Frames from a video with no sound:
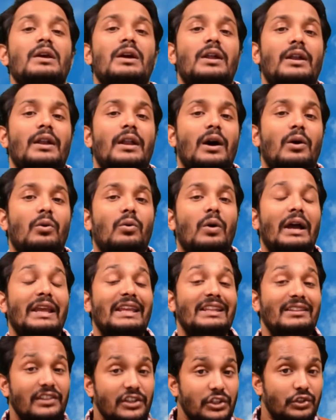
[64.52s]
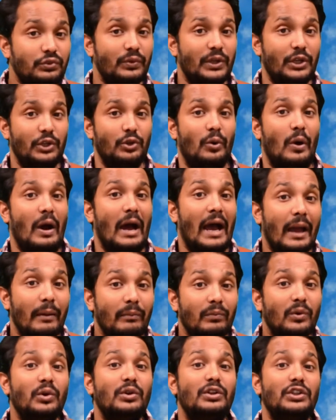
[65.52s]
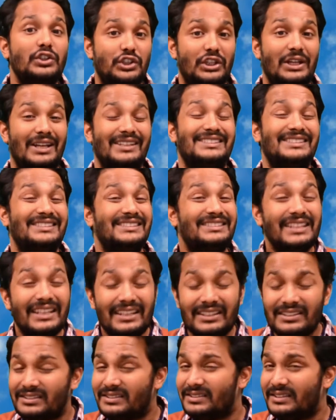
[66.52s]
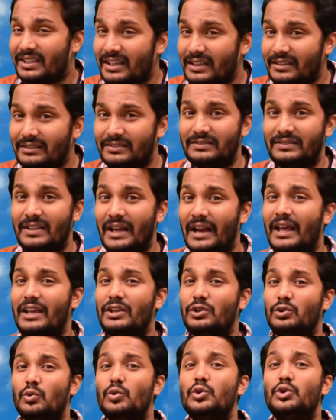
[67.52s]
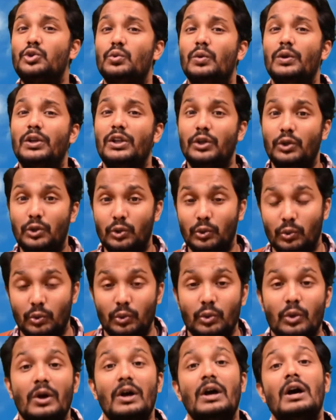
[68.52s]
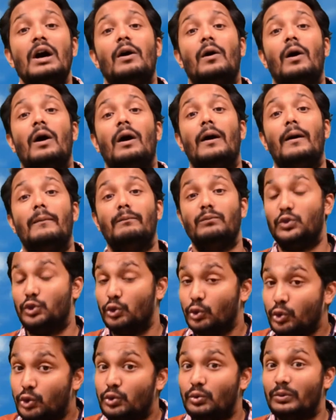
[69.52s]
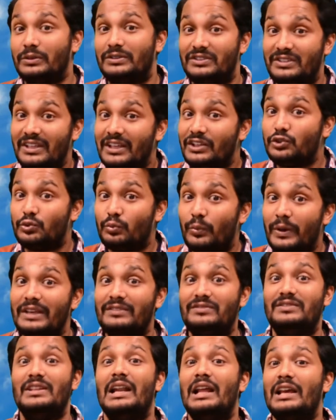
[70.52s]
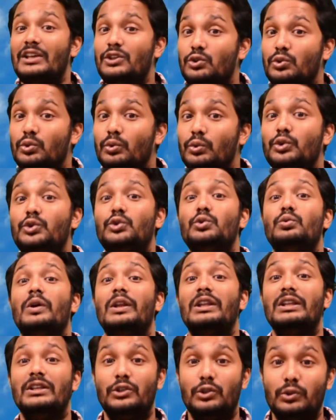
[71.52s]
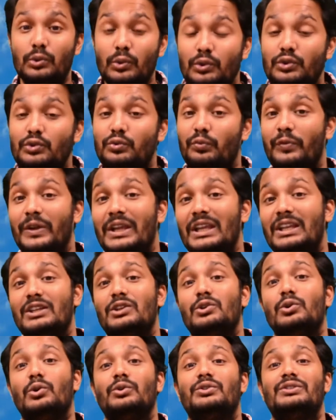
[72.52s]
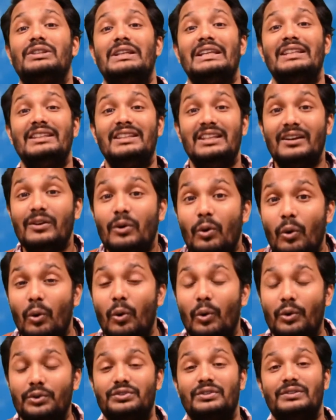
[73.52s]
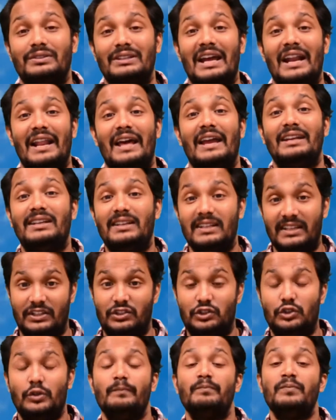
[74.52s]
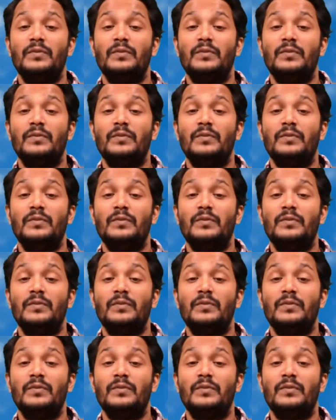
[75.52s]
Now, in this video, I'm going to share 6 things that I usually do, 6 ways that I usually use videos in the course that I teach.